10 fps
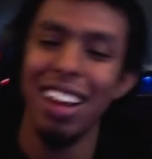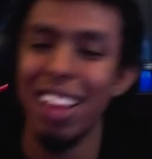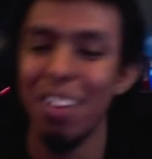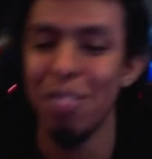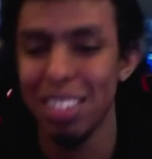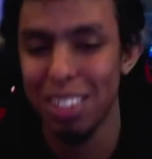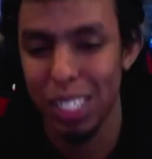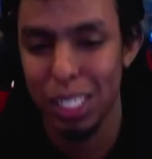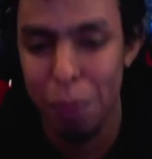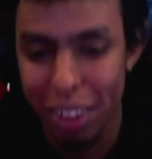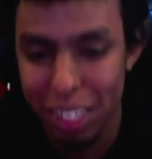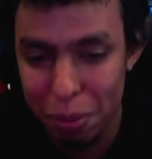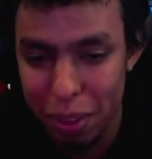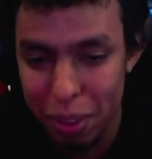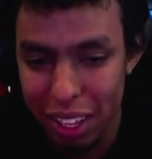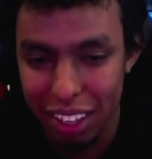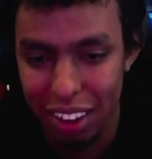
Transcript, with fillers: and that means her spell is being